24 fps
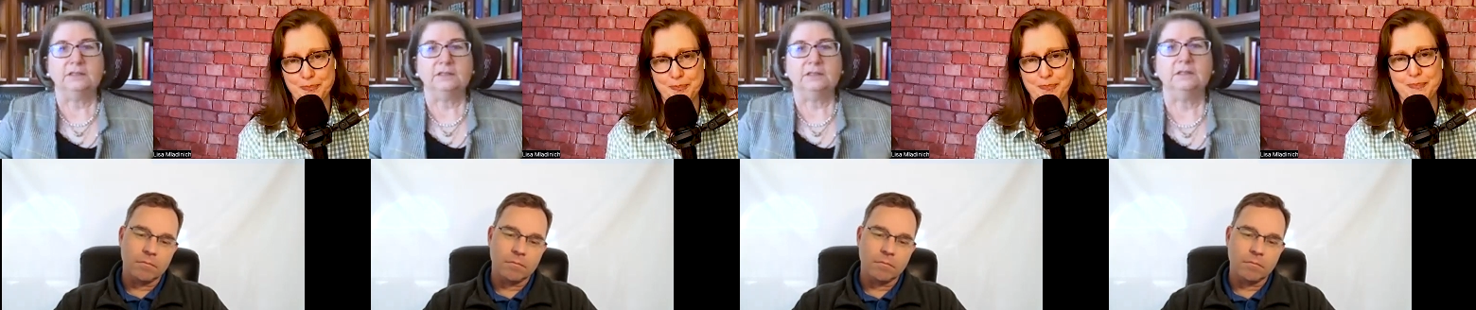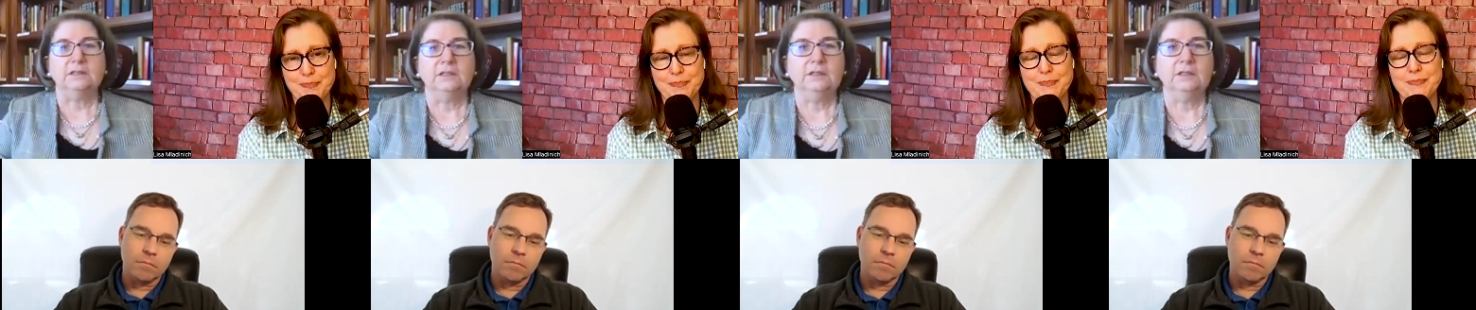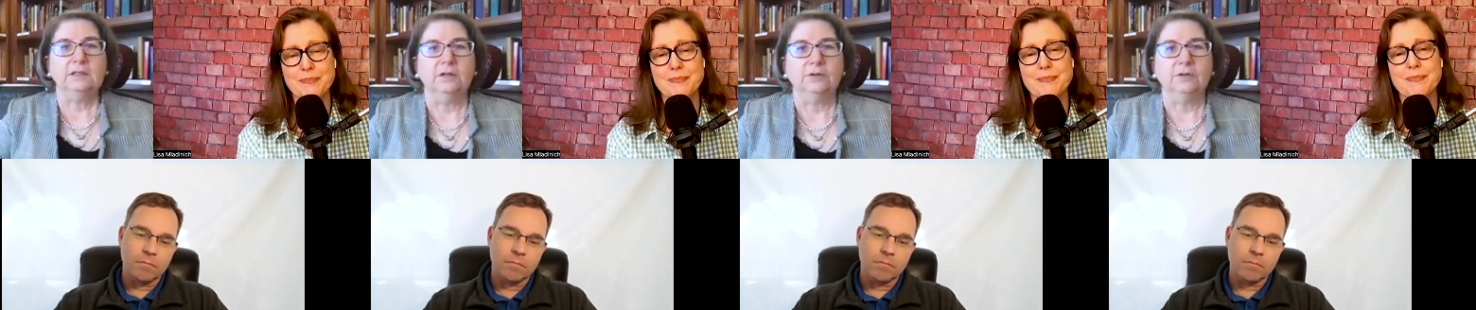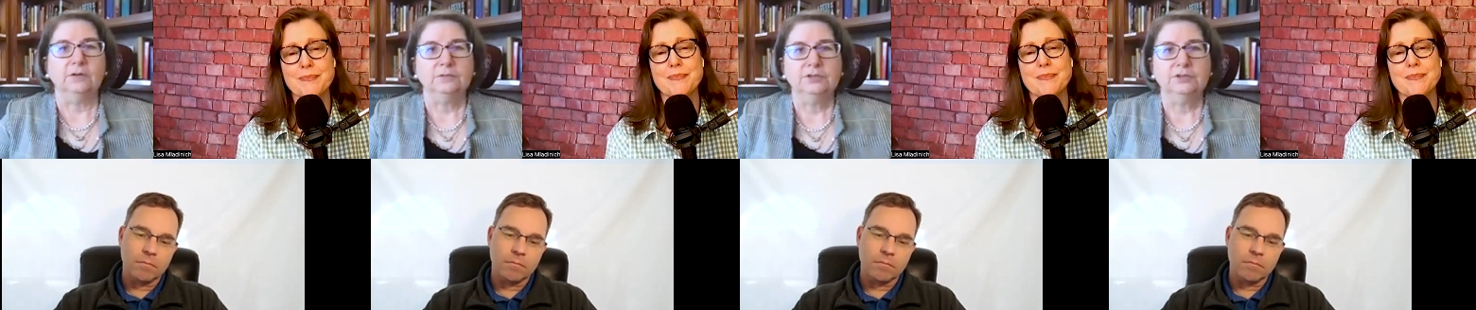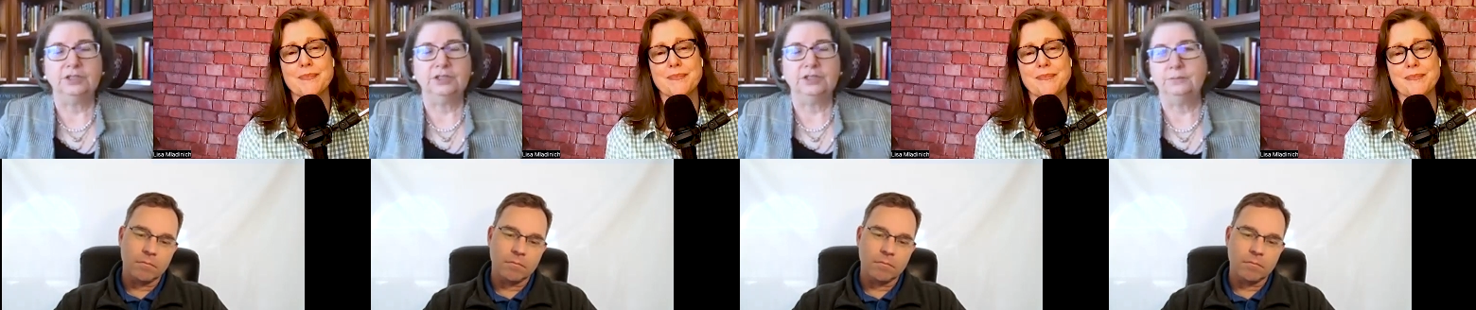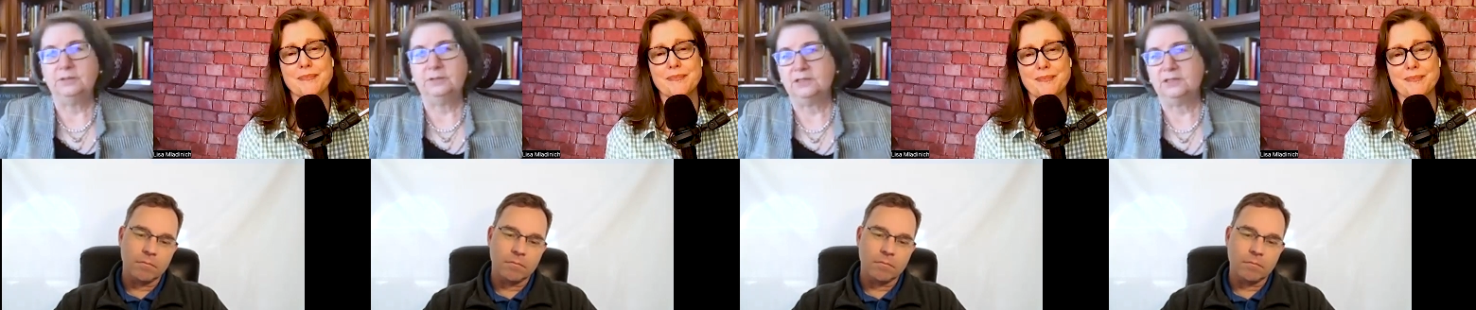Speaker 1: And, you know,
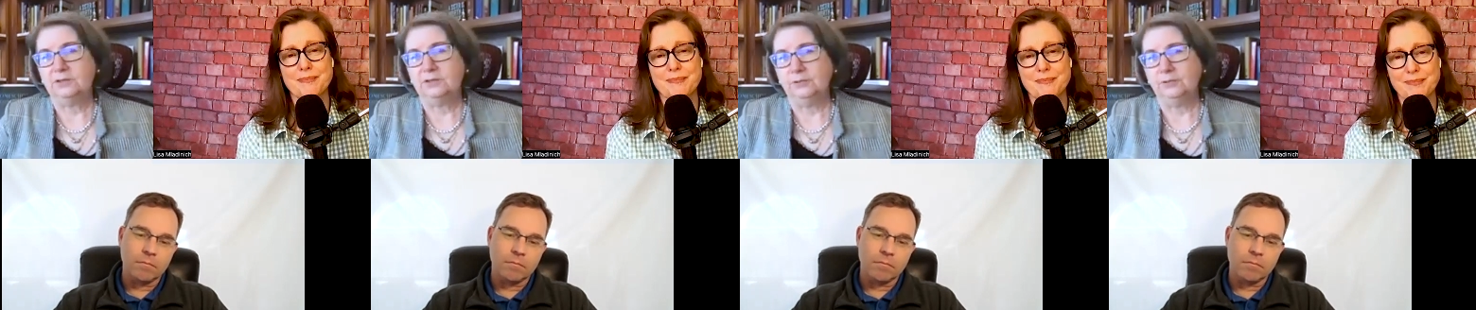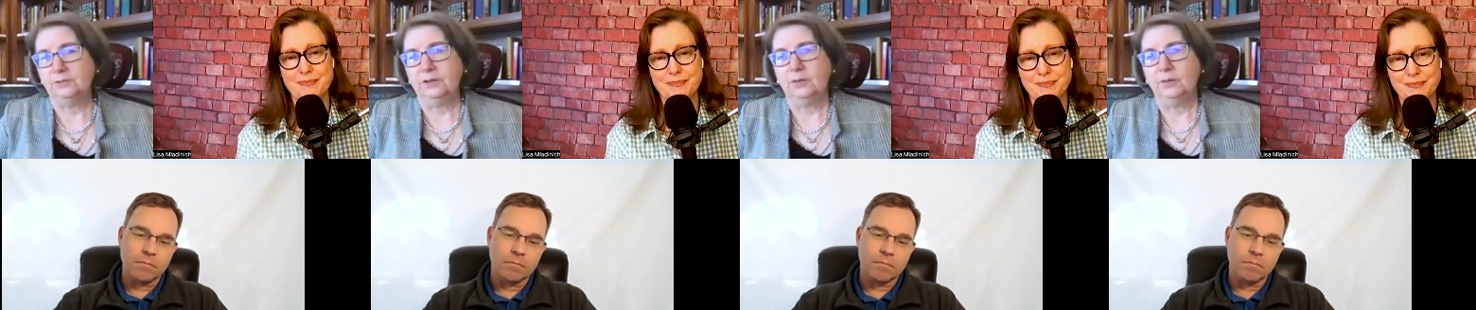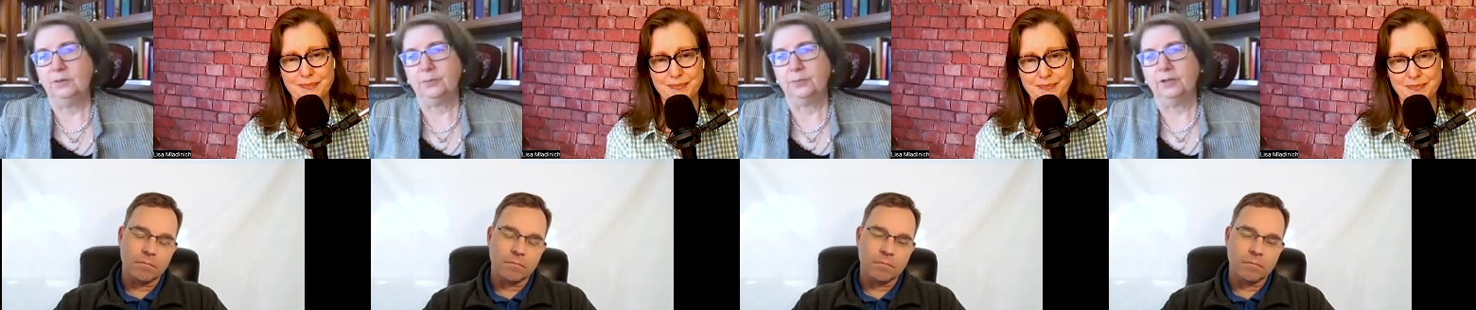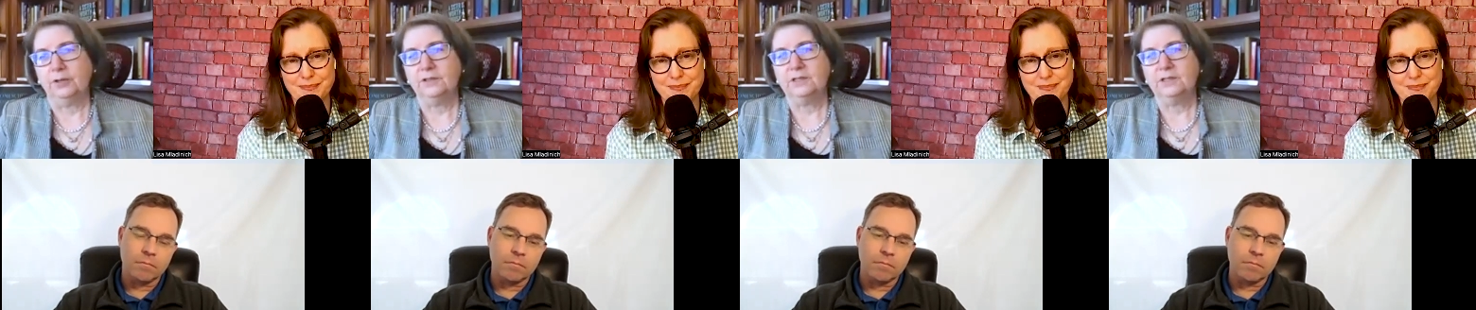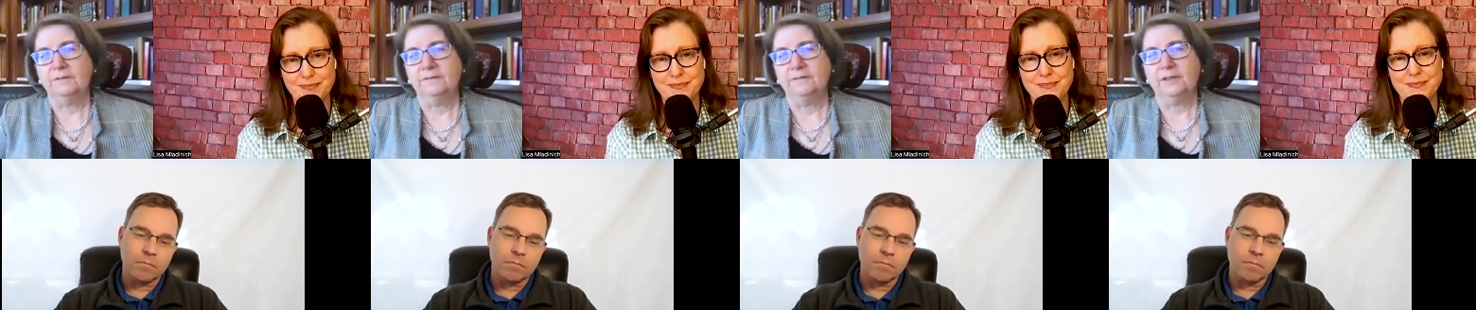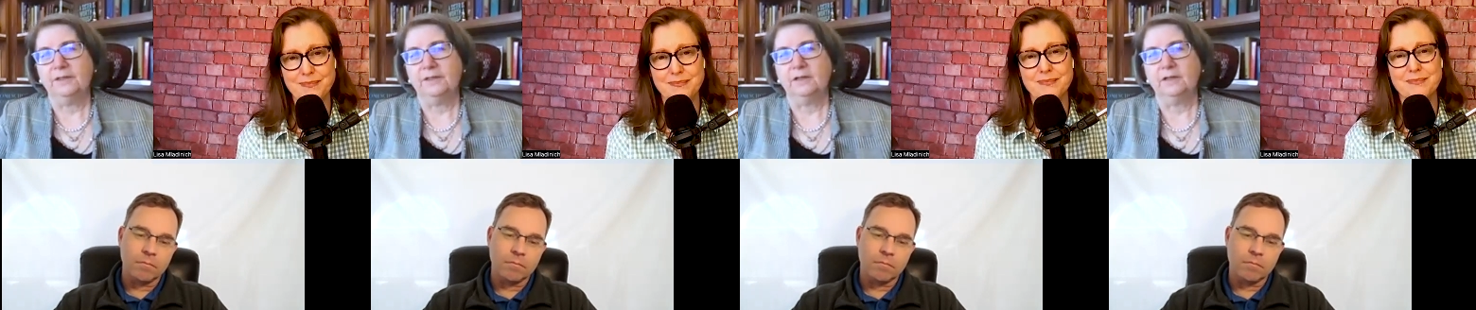she was doing the brunt
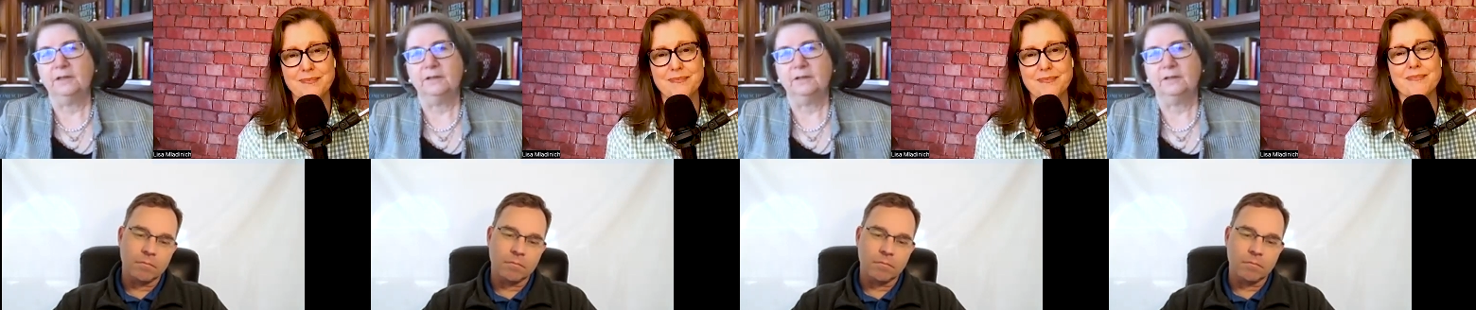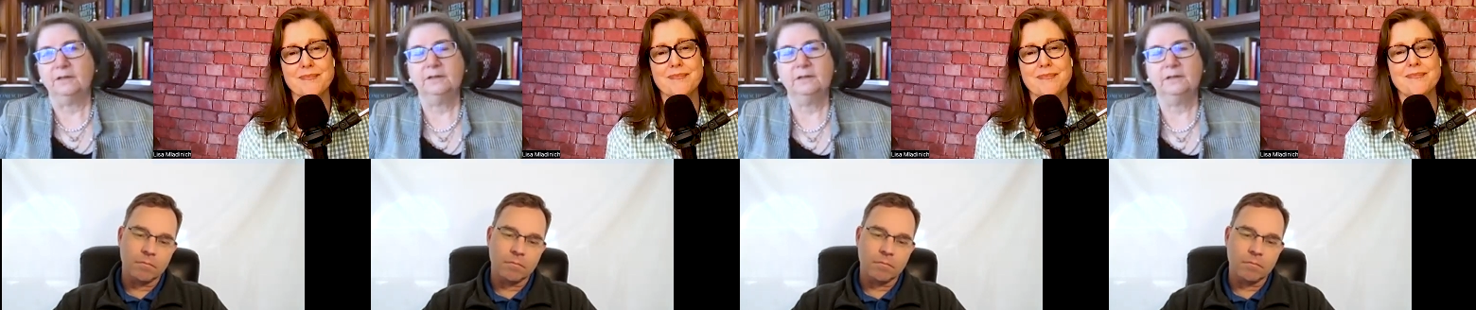of the